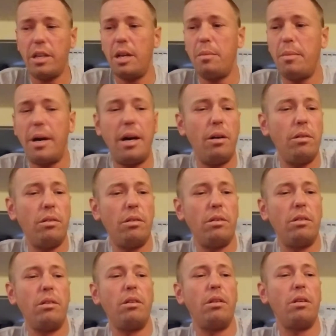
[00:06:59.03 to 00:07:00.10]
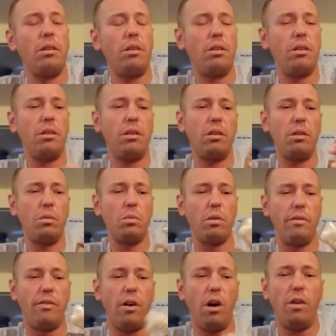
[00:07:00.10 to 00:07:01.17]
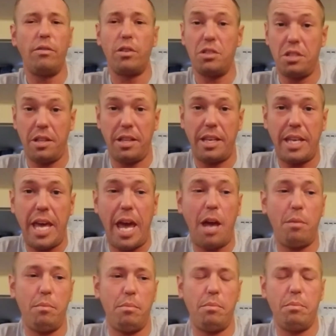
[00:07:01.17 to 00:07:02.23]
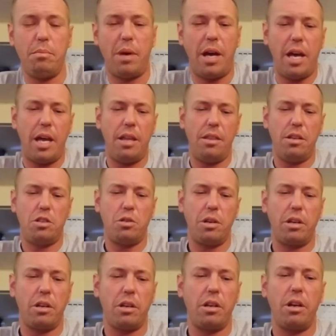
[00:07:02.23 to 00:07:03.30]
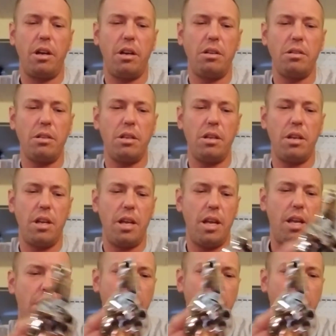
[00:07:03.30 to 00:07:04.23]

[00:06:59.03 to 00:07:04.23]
about revolvers and the gap behind the trigger guard. And